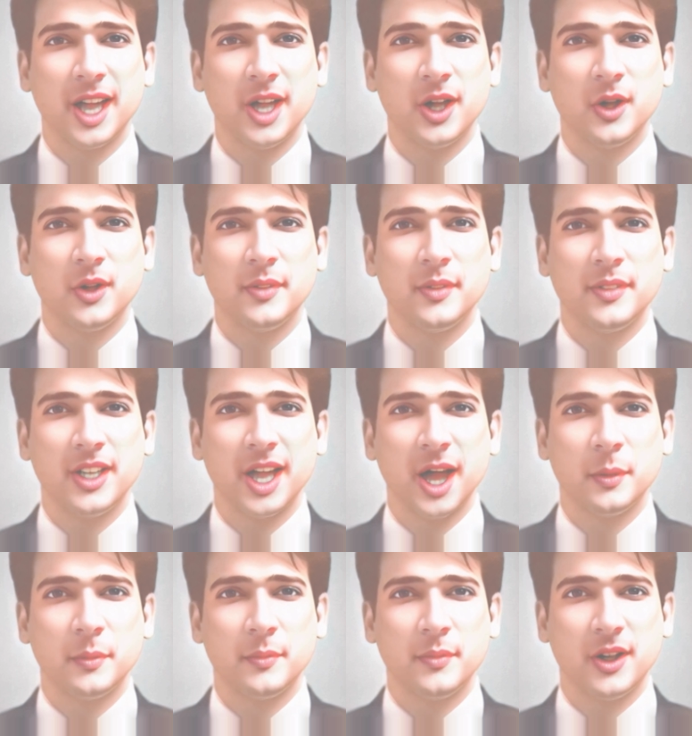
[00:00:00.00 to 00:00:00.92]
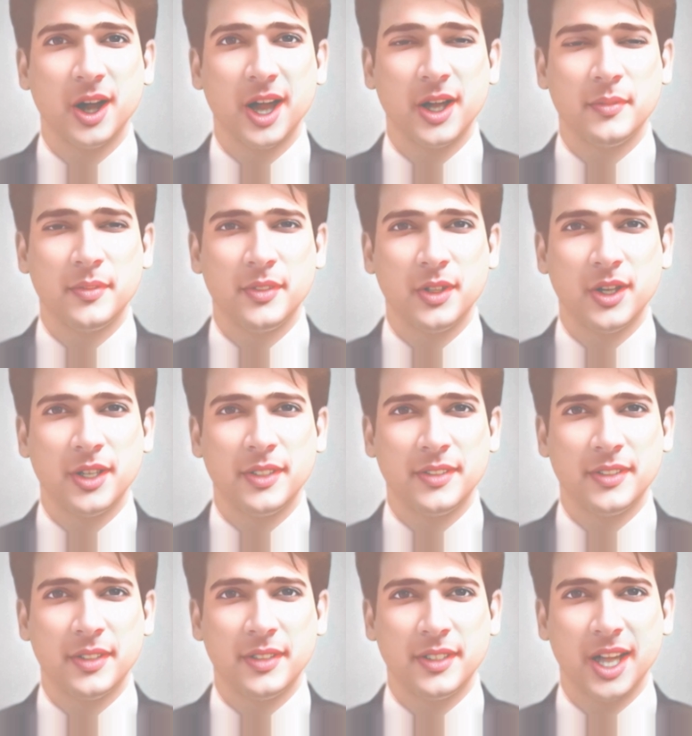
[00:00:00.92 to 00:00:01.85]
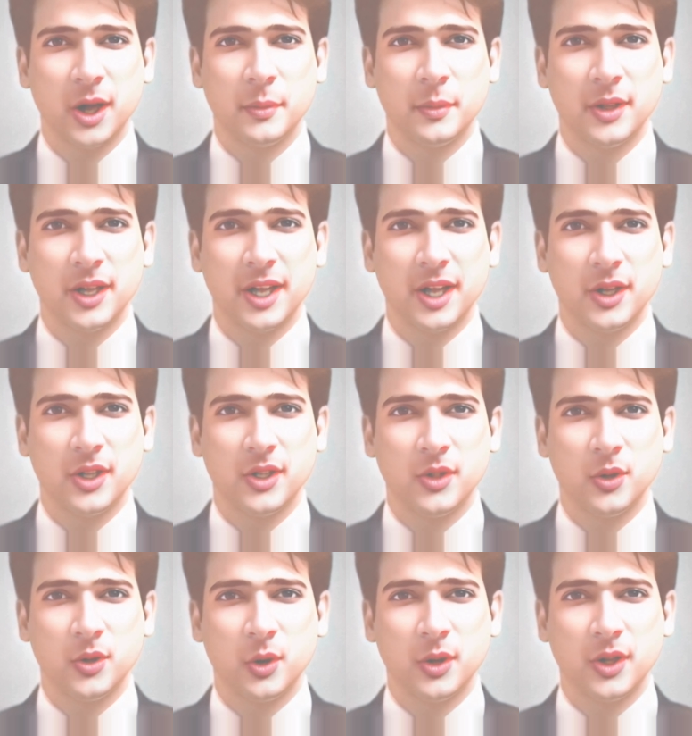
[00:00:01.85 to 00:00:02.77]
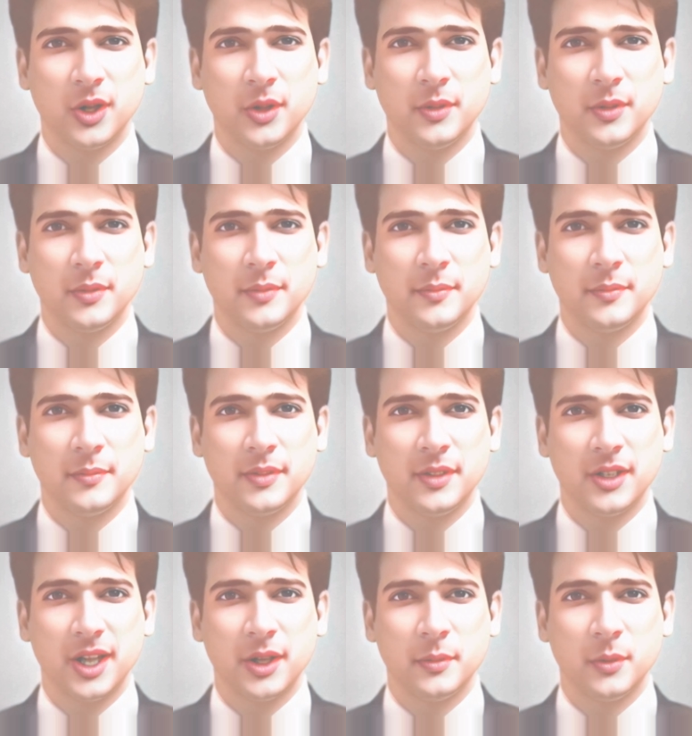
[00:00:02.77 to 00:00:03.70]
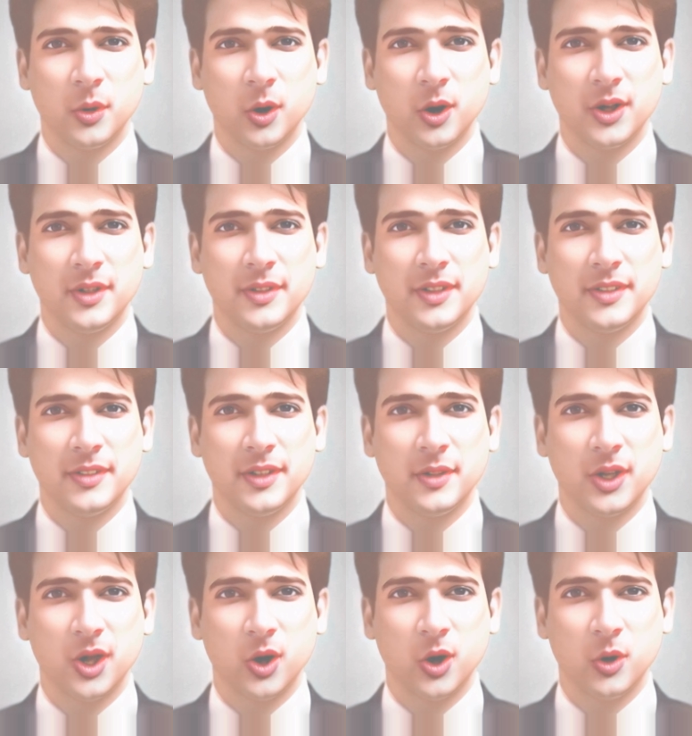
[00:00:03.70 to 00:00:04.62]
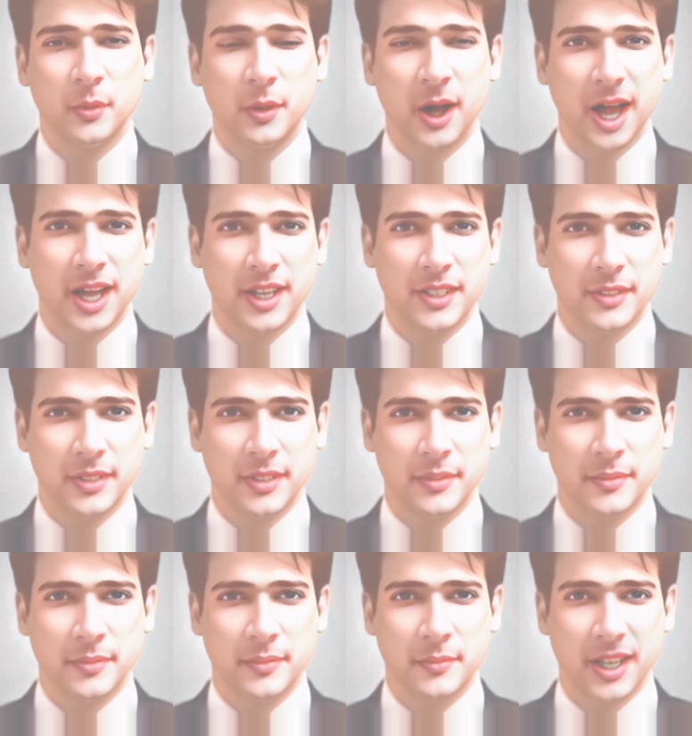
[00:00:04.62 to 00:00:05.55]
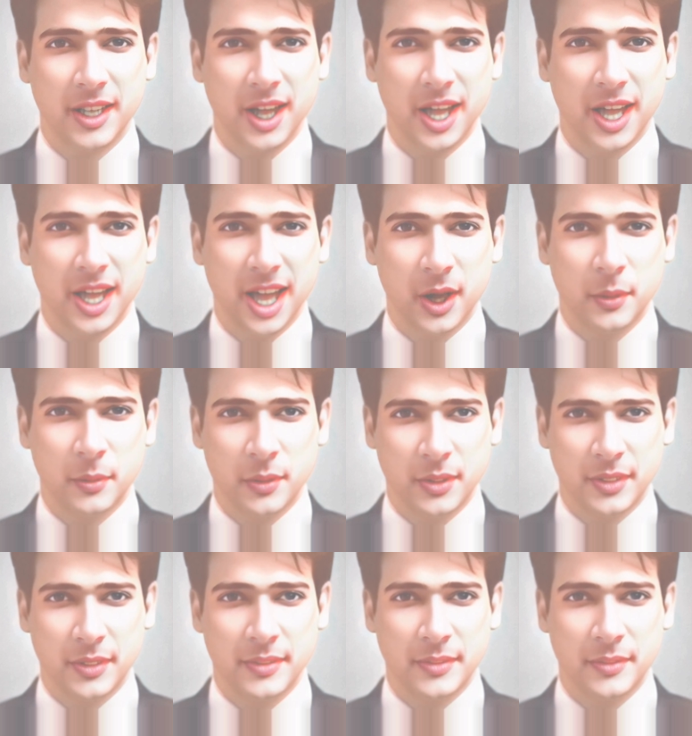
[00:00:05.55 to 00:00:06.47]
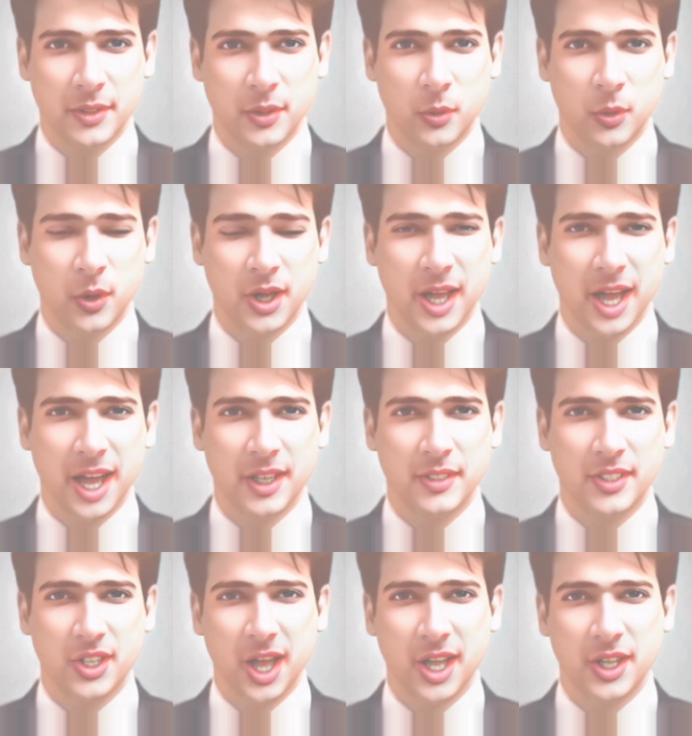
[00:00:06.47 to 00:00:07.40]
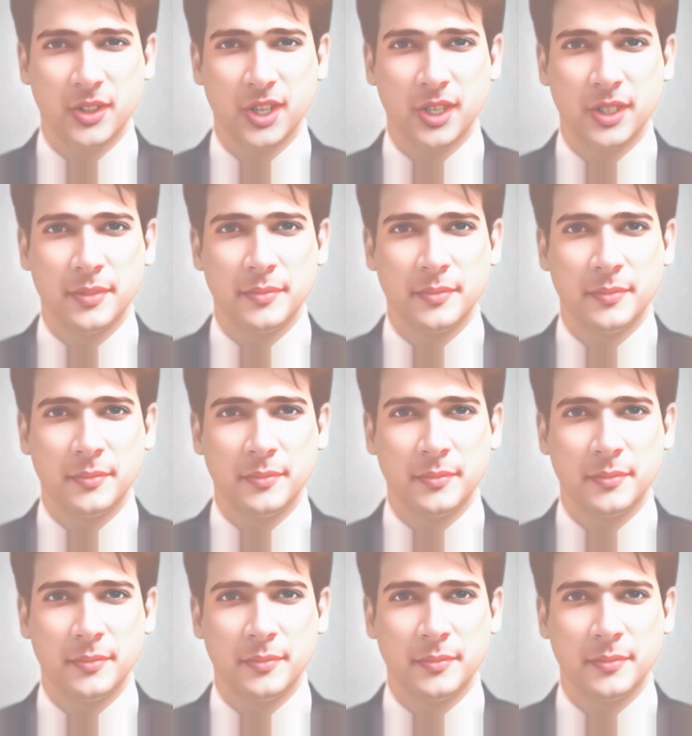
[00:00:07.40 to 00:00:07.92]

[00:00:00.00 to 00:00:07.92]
Here are the top 5 things to stop letting control you. Number 1, your past. It happened. We can't change it.